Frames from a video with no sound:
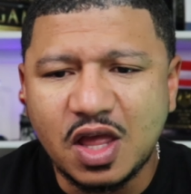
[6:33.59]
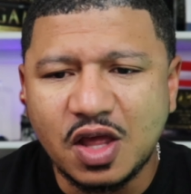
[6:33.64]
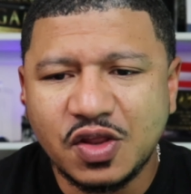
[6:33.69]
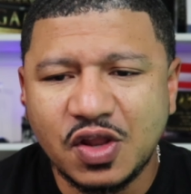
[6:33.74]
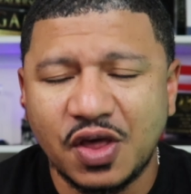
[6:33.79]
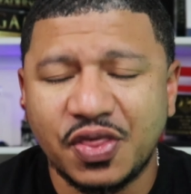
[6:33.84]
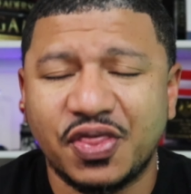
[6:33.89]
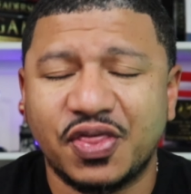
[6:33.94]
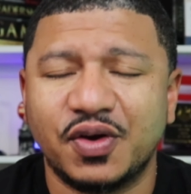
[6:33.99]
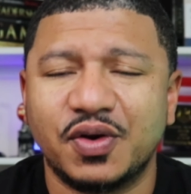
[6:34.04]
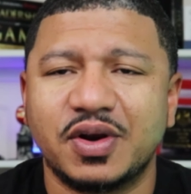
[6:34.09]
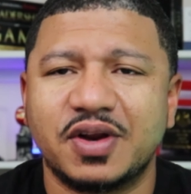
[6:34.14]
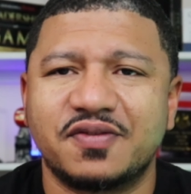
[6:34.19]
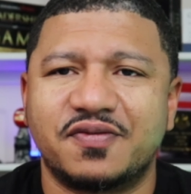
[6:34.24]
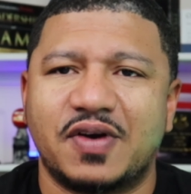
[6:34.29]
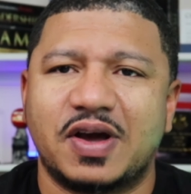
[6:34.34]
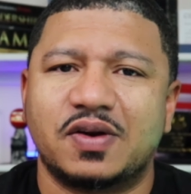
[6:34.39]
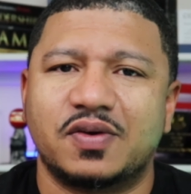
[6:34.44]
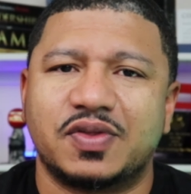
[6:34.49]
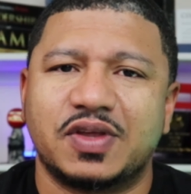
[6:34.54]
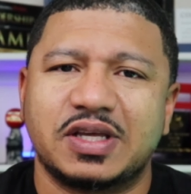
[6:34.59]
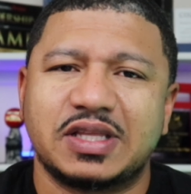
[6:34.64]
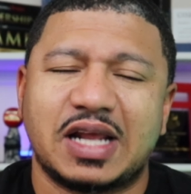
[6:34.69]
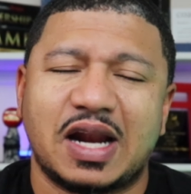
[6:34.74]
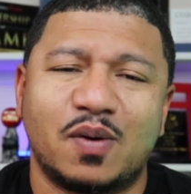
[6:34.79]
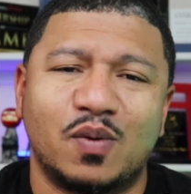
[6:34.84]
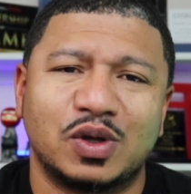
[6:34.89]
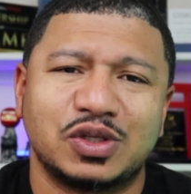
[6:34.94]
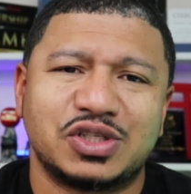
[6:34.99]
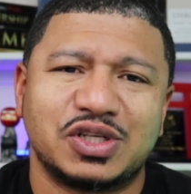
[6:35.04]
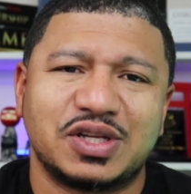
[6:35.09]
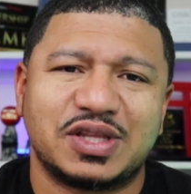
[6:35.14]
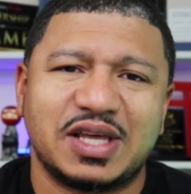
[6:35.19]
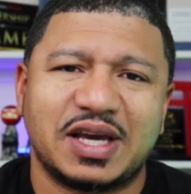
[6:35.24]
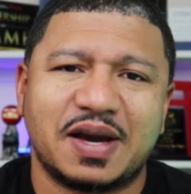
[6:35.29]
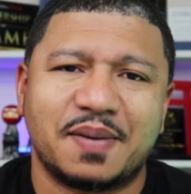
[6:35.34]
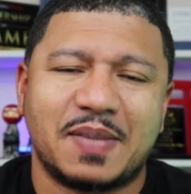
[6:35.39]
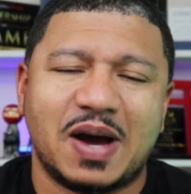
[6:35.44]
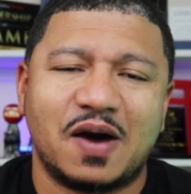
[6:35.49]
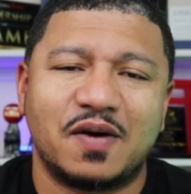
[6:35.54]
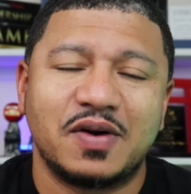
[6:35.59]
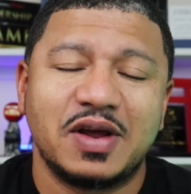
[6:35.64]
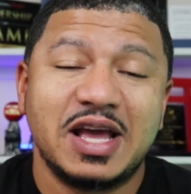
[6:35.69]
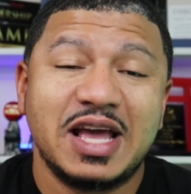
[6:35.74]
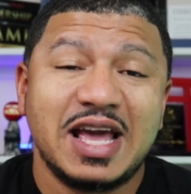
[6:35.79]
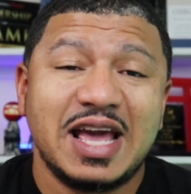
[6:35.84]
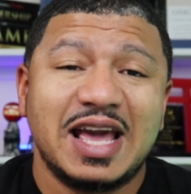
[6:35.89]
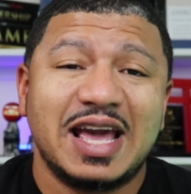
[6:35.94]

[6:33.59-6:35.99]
The third and final thing that I want you to think about